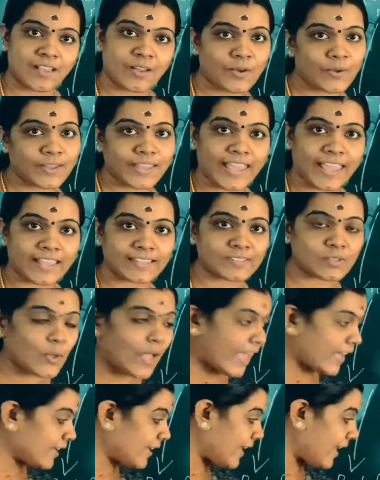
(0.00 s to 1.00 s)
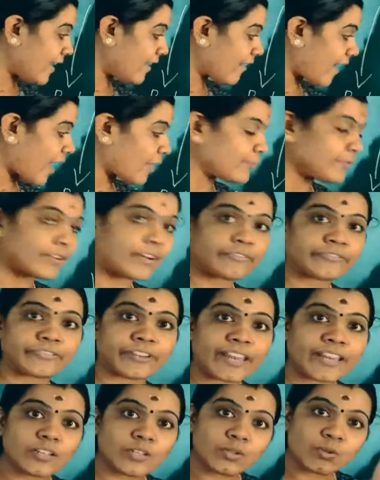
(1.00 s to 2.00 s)
Okay, so here I am
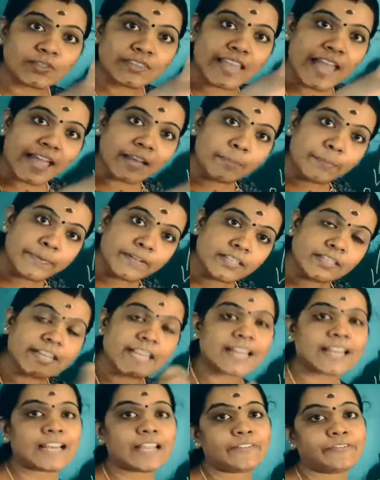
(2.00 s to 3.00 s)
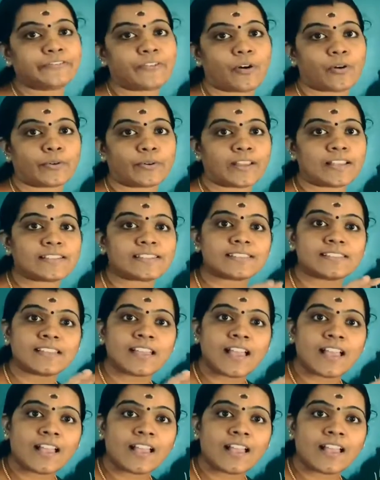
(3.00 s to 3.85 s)
referring to that particular forest